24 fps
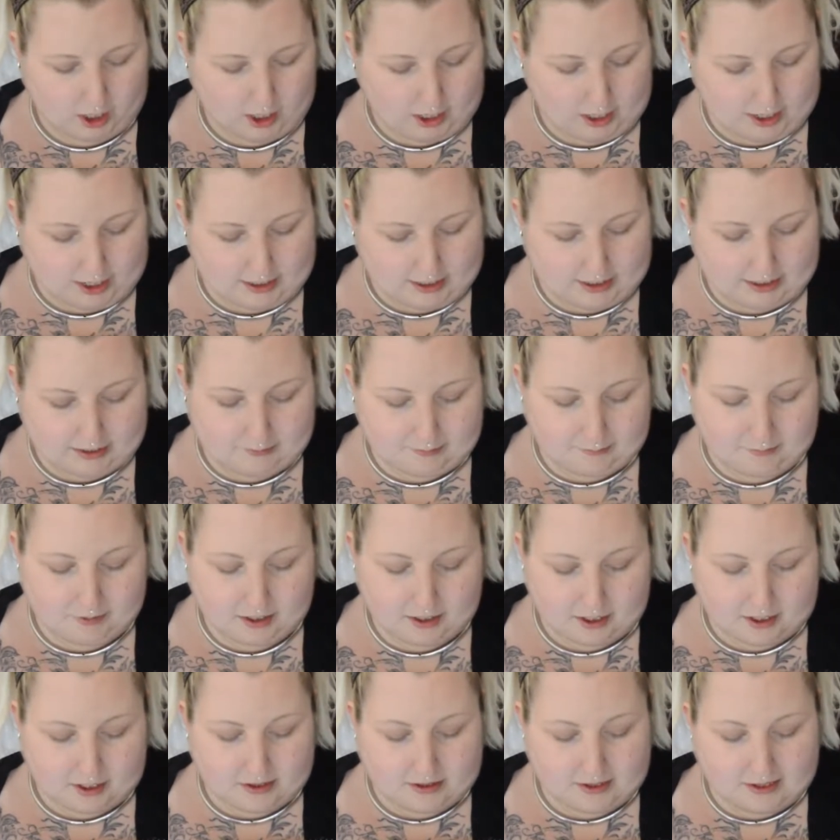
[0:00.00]

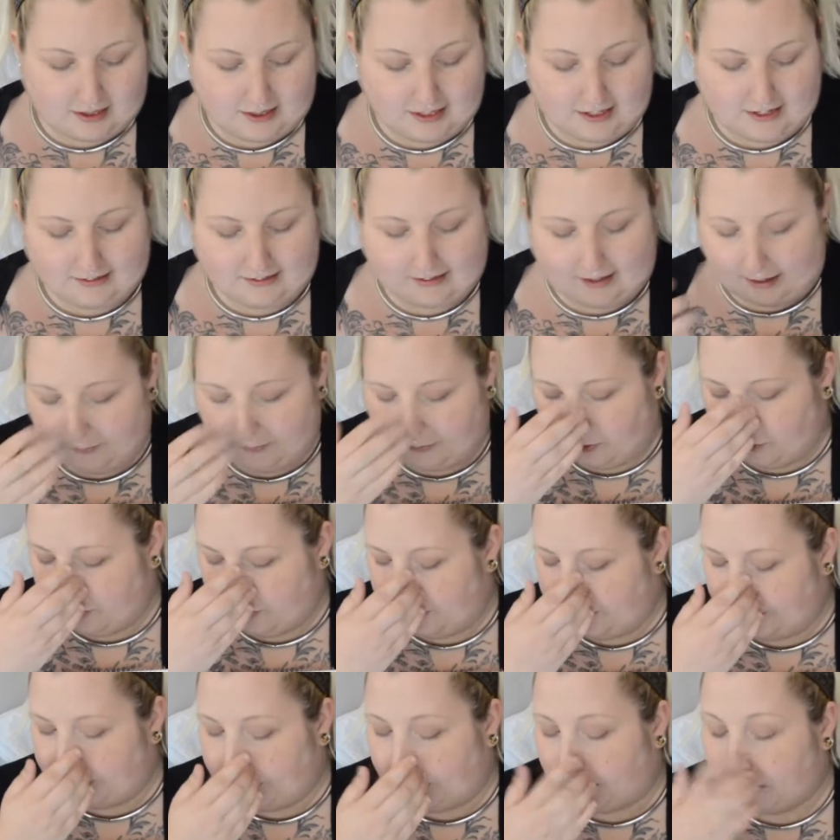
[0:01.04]
The things I'm
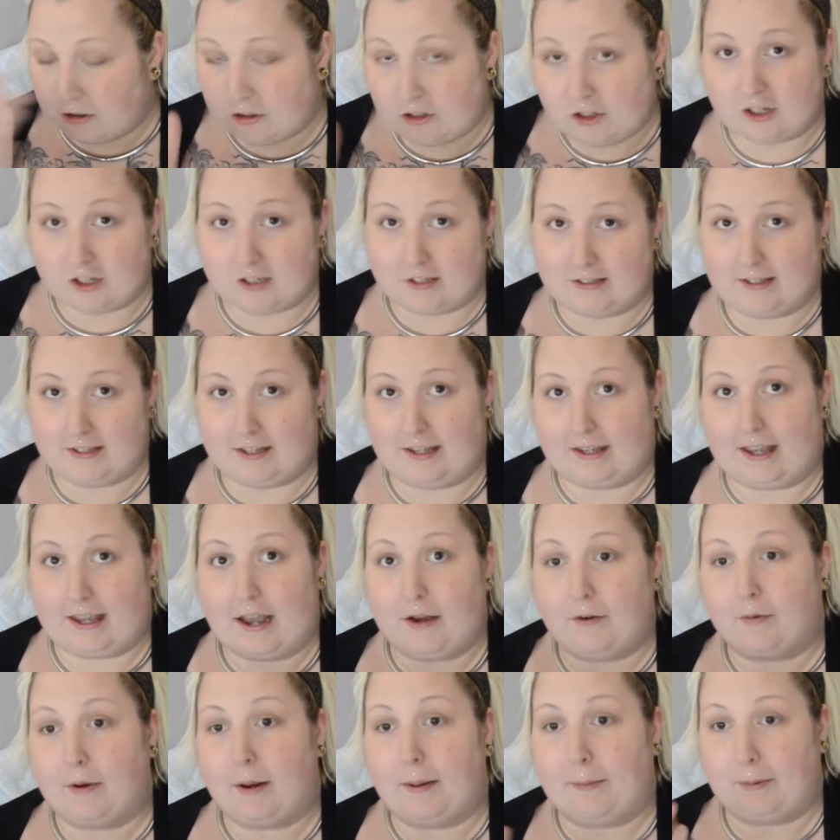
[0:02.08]
purchasing,
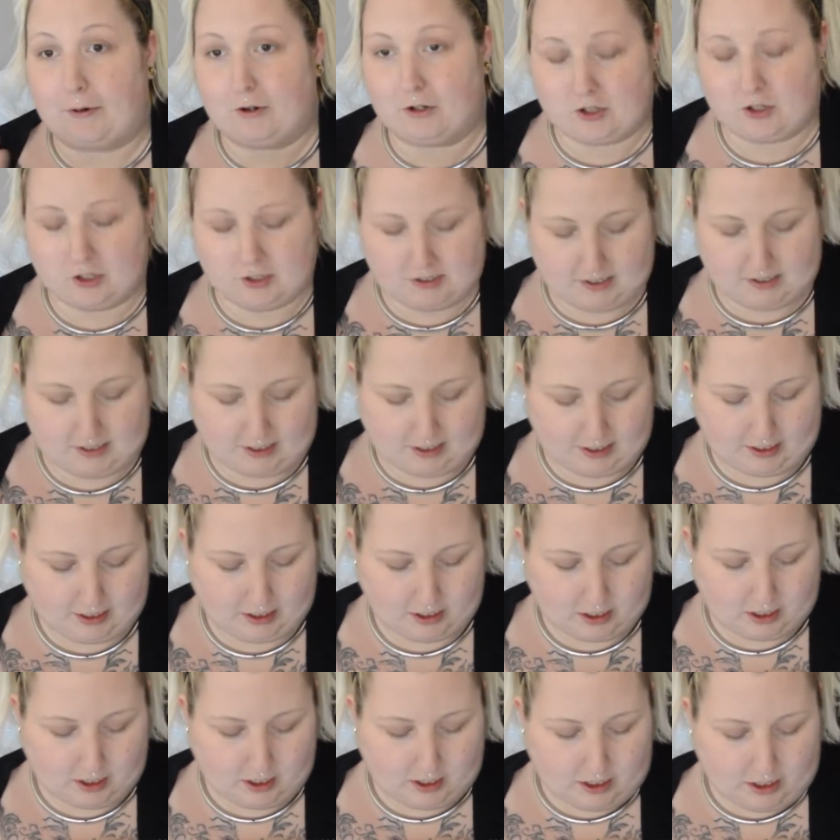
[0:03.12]
outright purchasing,
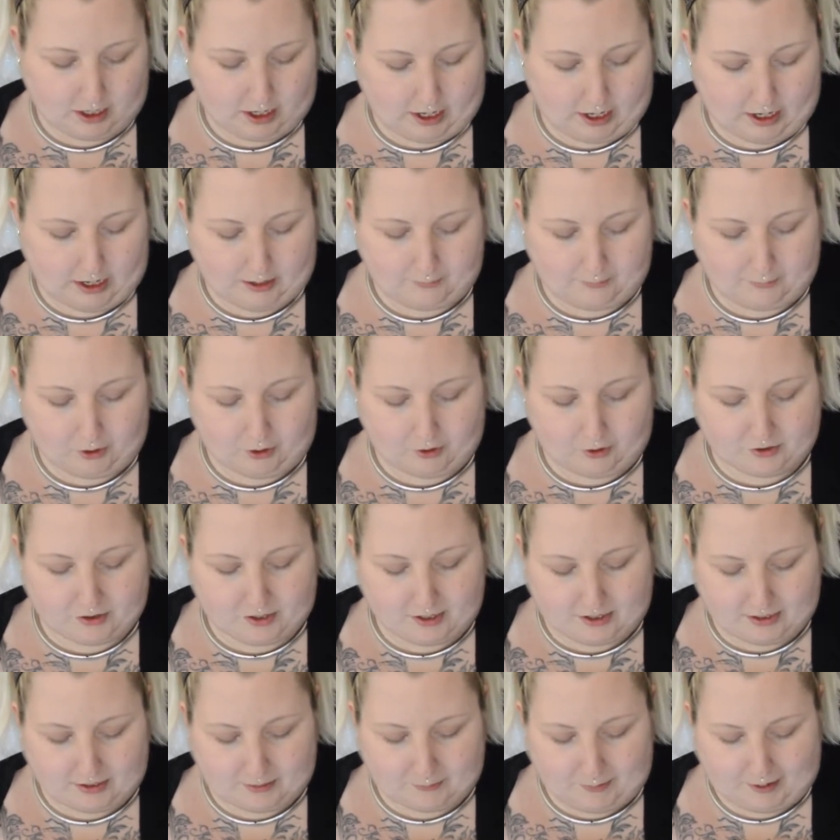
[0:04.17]
are
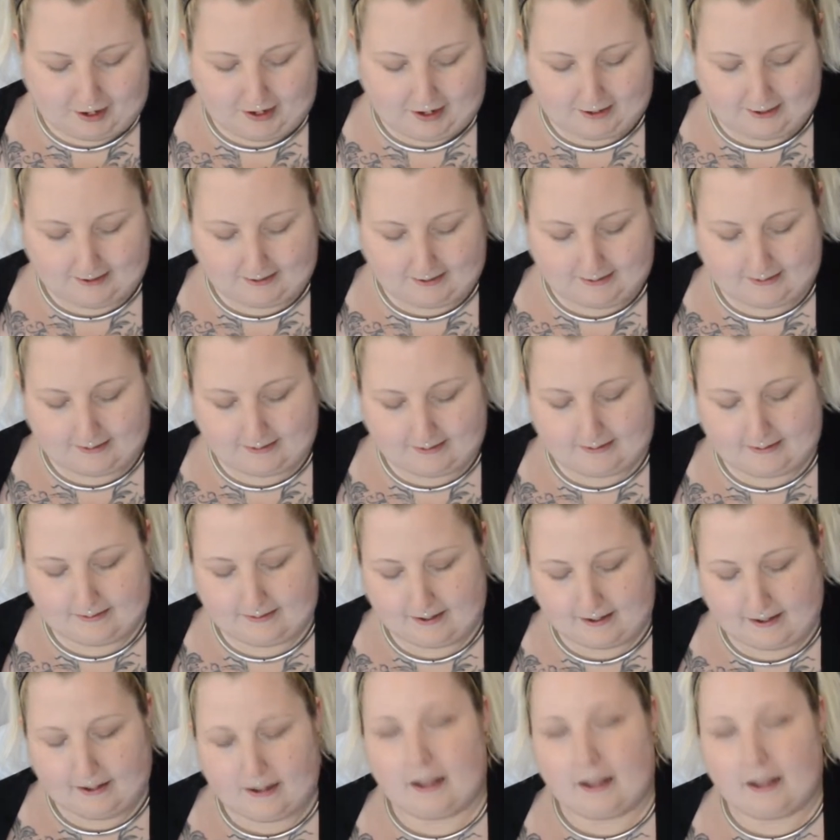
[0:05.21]
these pants.